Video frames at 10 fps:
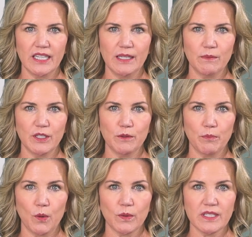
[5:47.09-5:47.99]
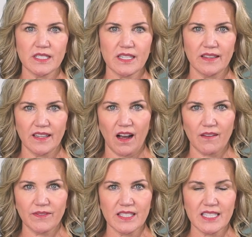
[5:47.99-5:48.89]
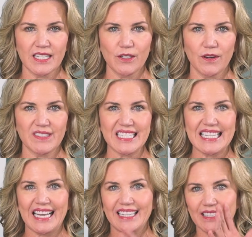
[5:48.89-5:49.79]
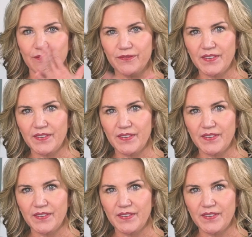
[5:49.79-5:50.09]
E when you pulled into the office and you have exactly